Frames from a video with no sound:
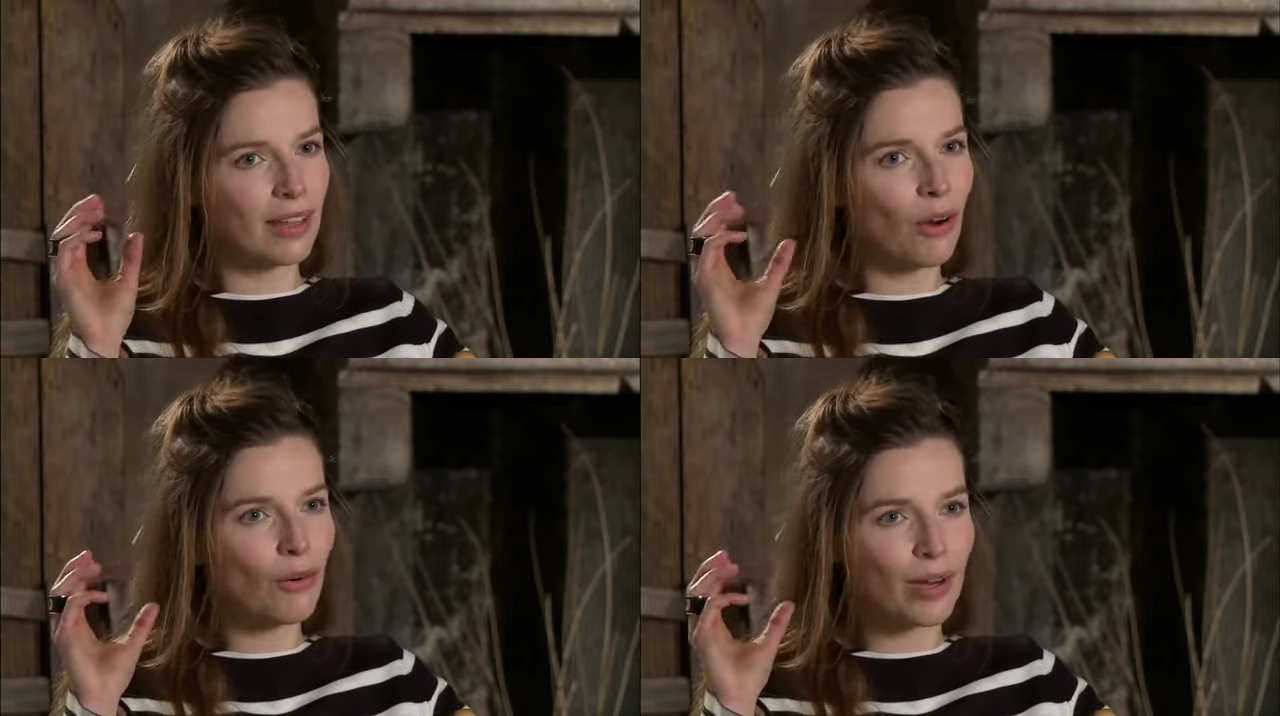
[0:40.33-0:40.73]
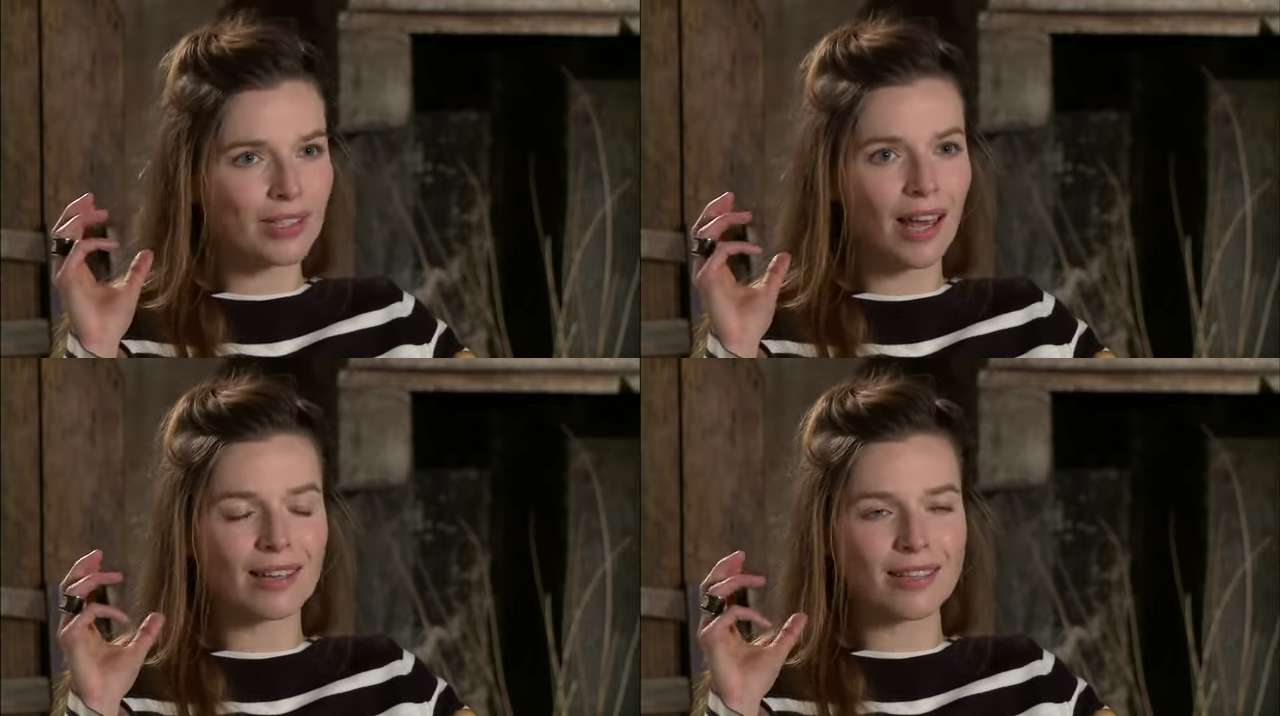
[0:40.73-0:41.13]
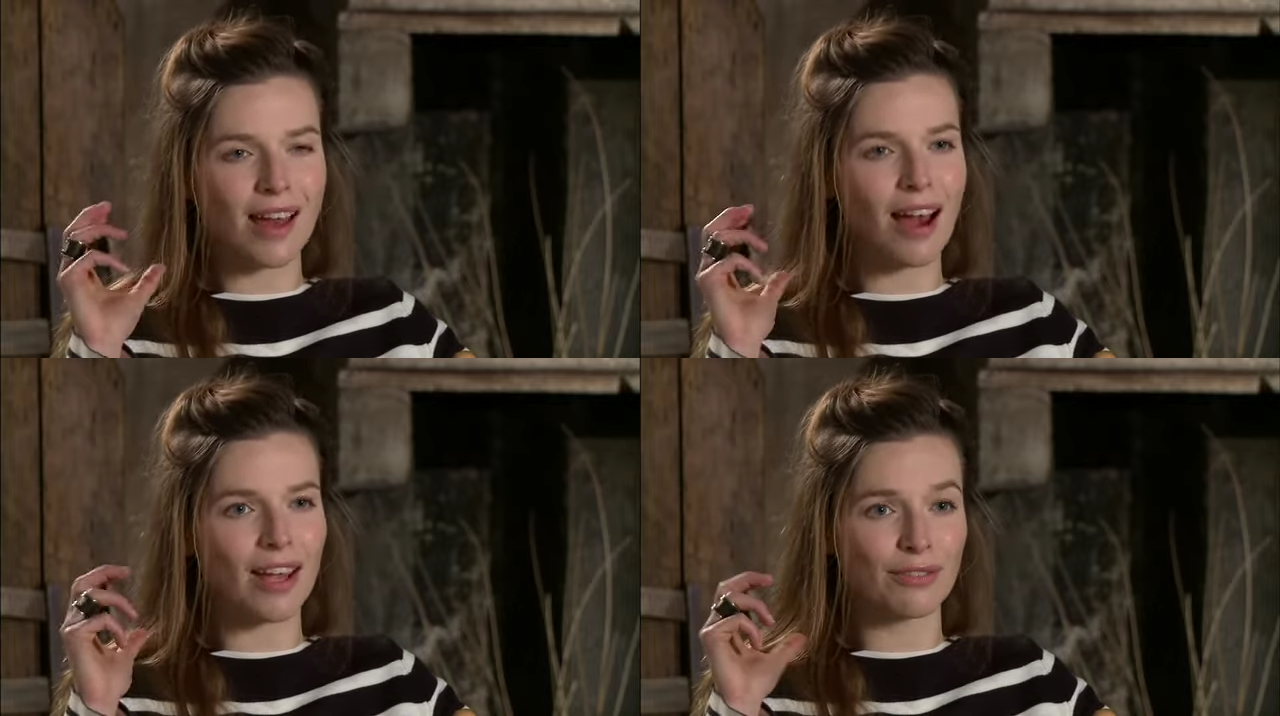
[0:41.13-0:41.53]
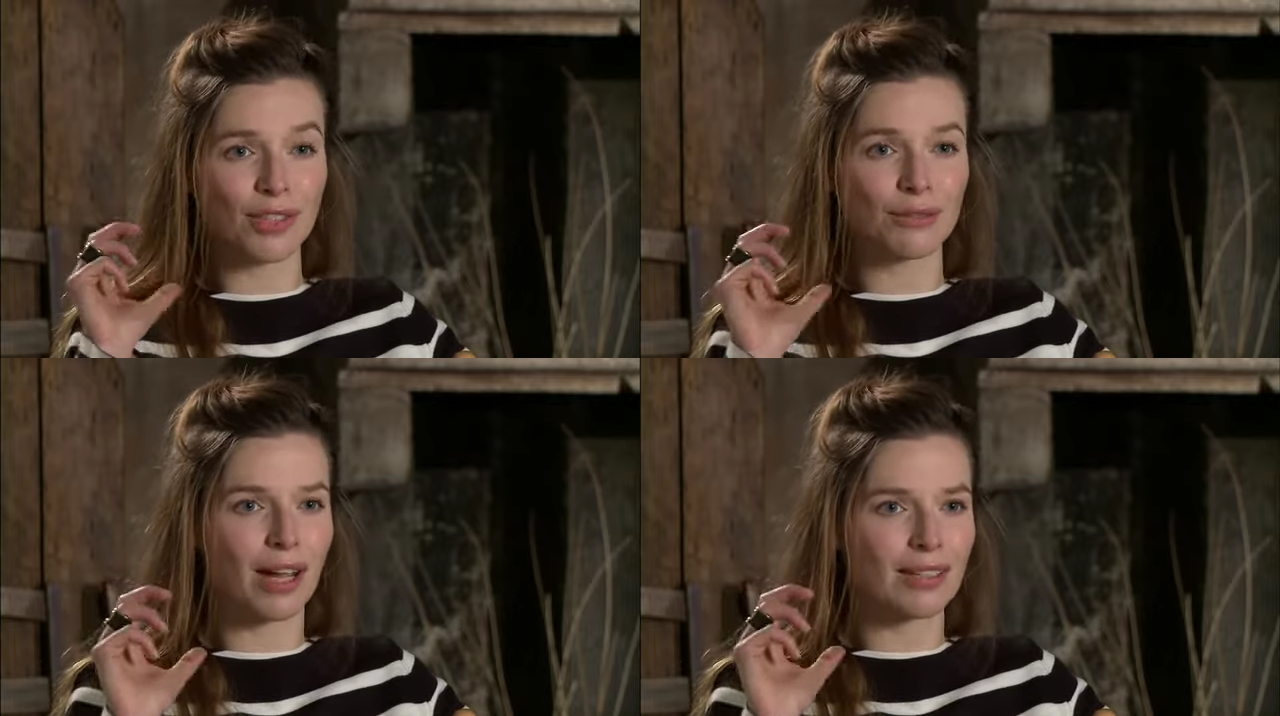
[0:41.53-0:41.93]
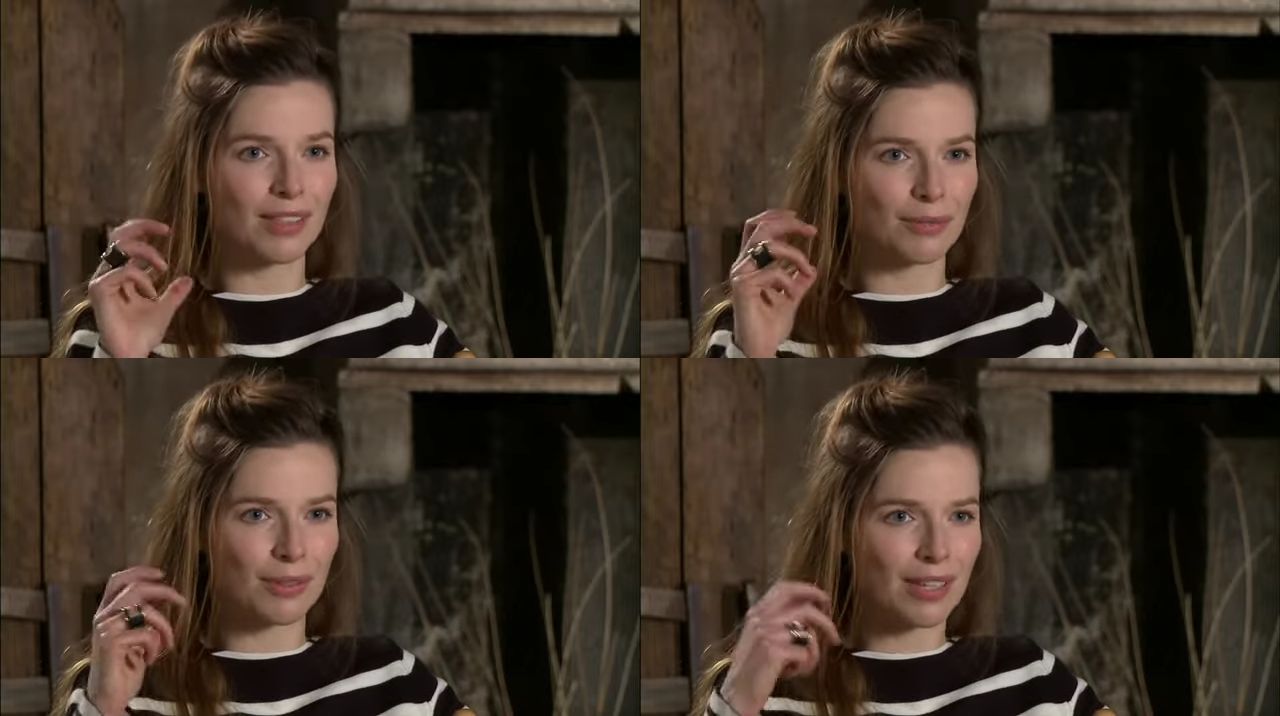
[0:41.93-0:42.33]
always has the eye of a
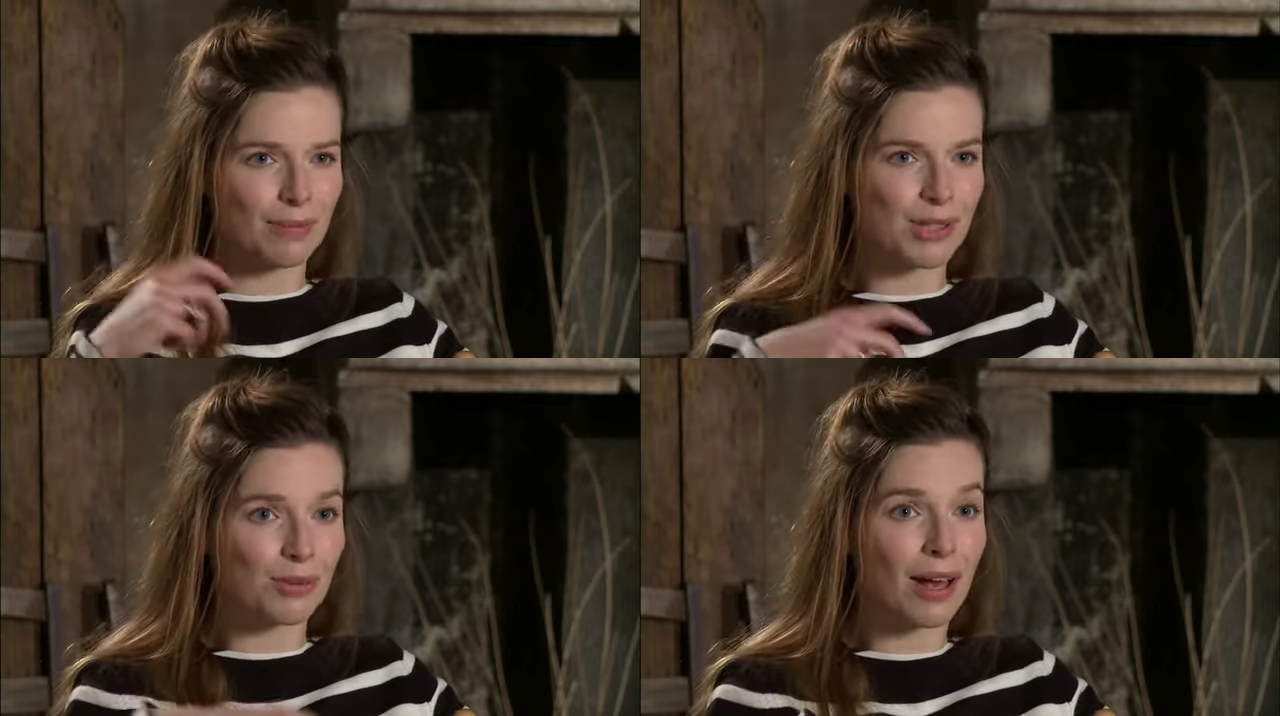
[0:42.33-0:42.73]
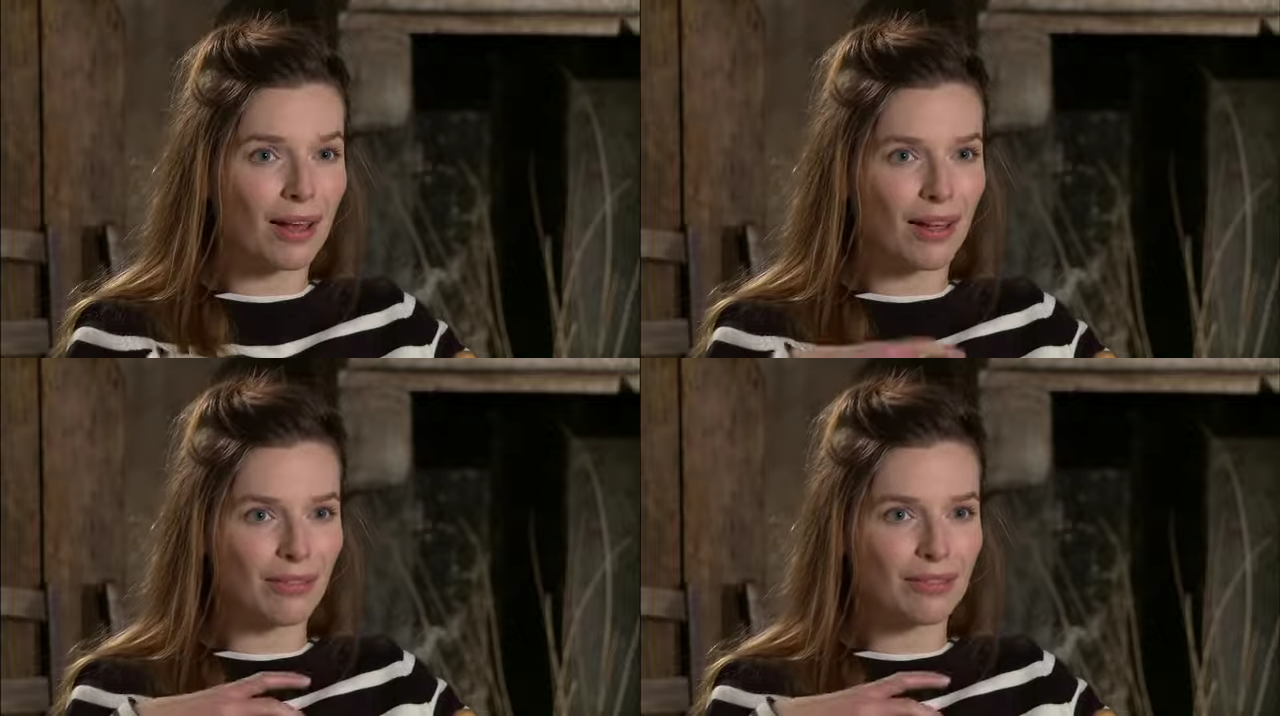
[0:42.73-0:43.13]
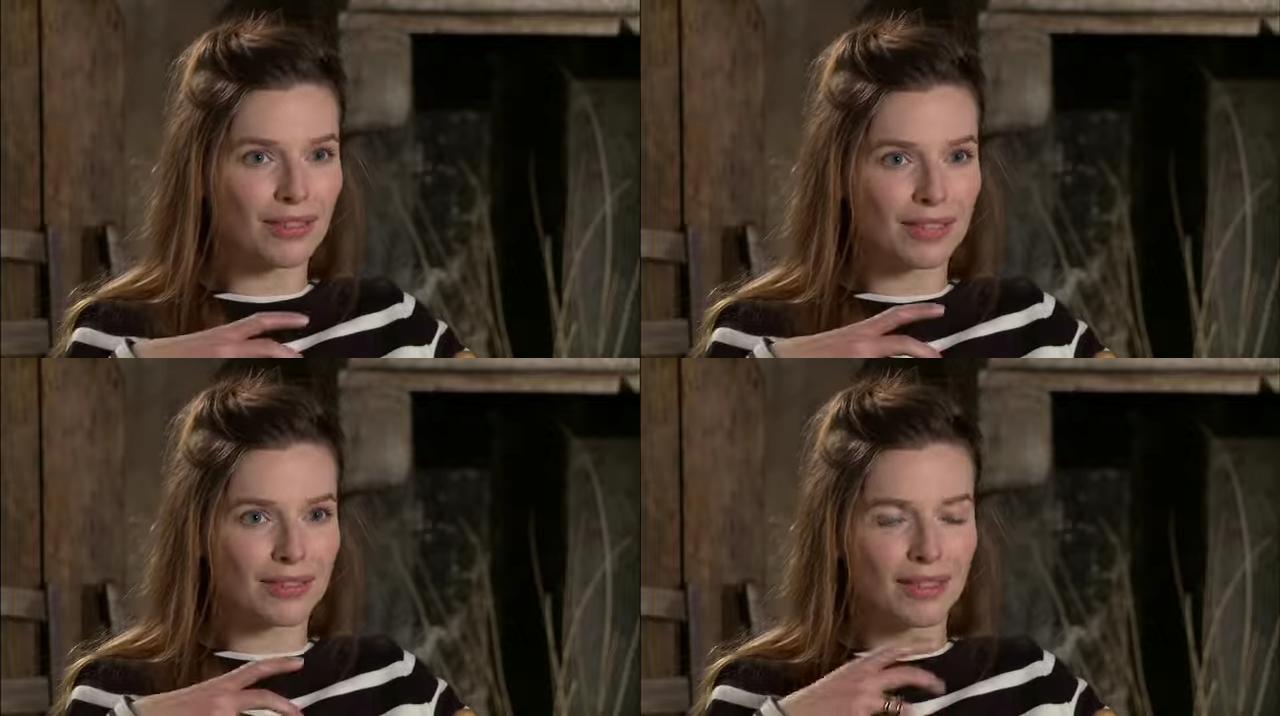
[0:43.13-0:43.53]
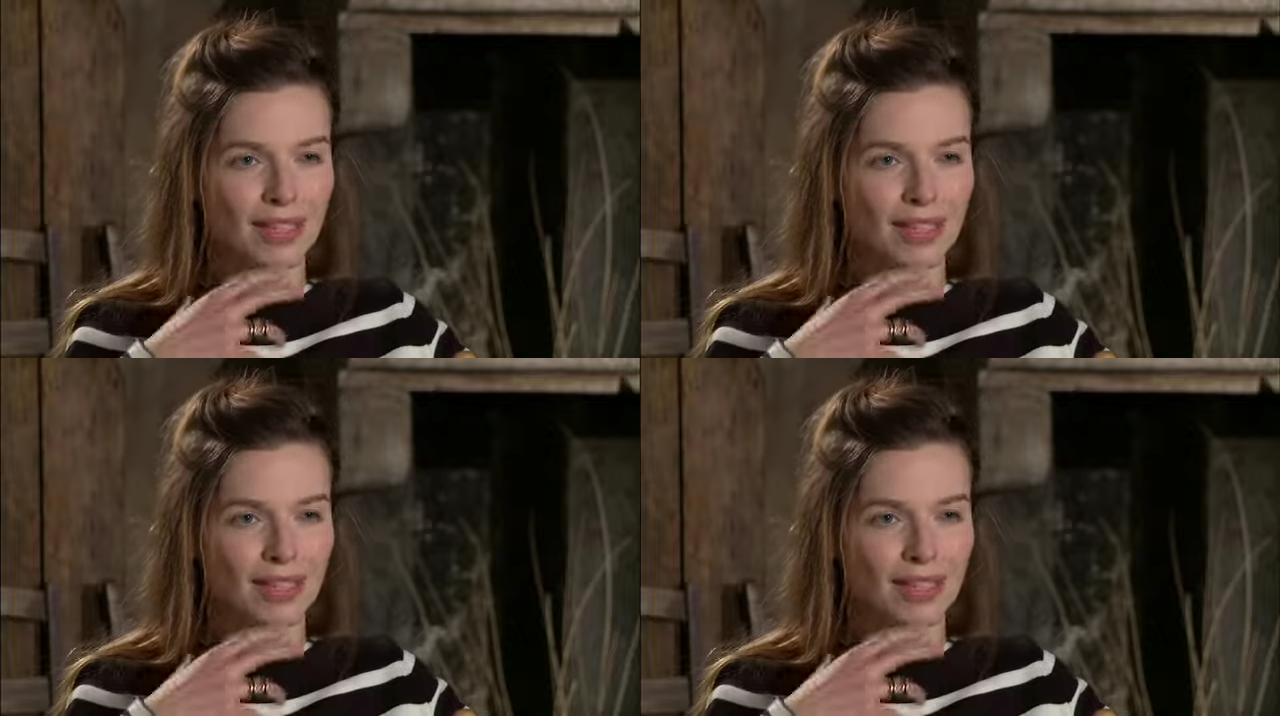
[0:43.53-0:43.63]
director with him as well, I feel.